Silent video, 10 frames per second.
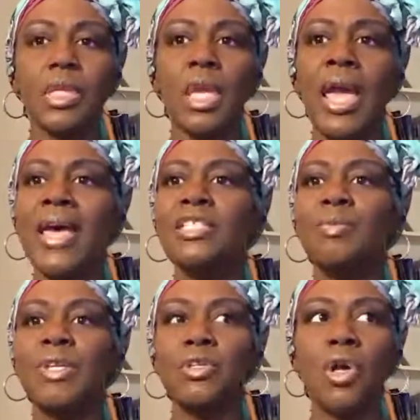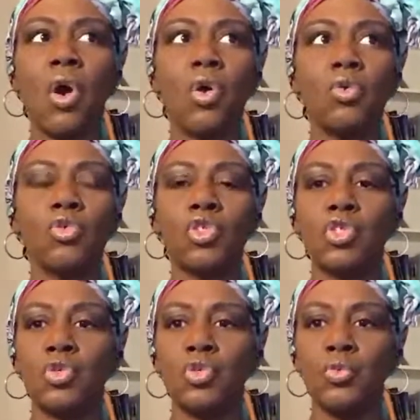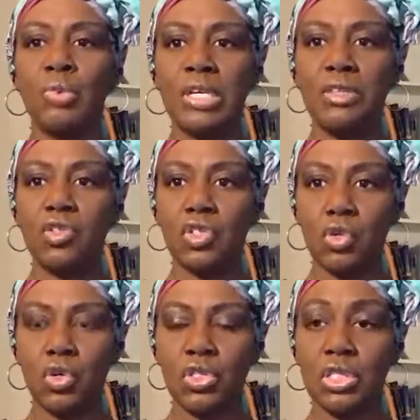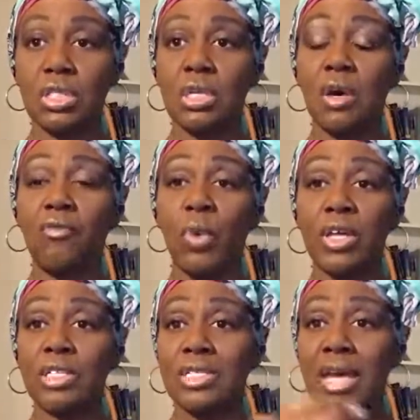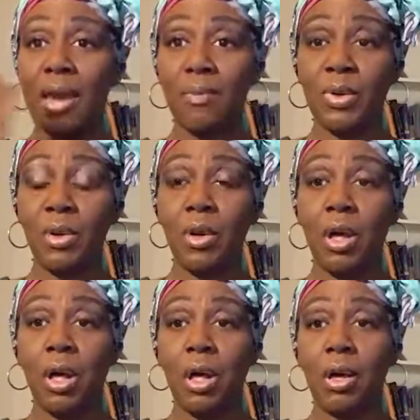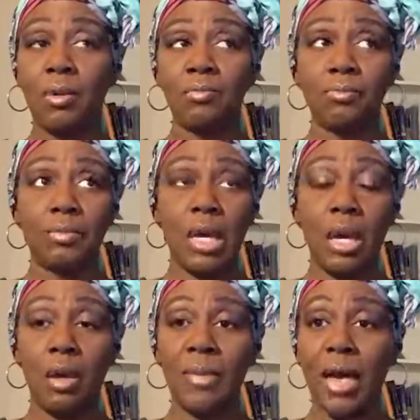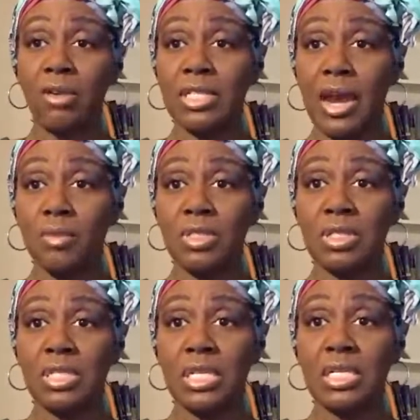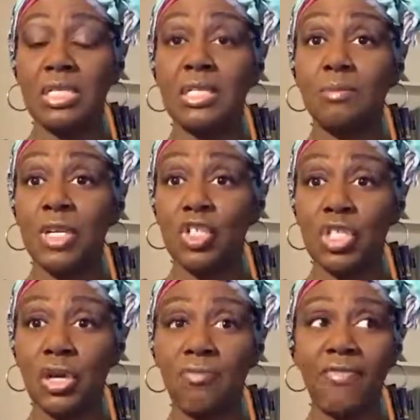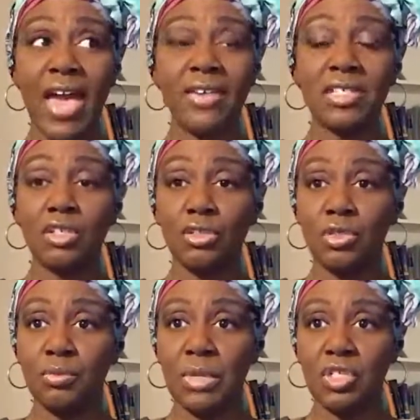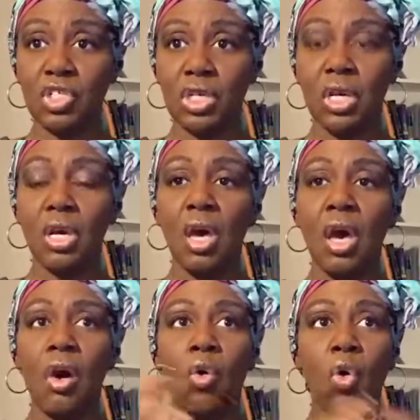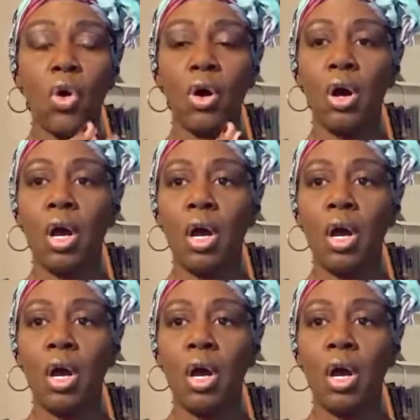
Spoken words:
has been known to be the sources of what type of Alzheimer's disease, dementia, vascular dementia, or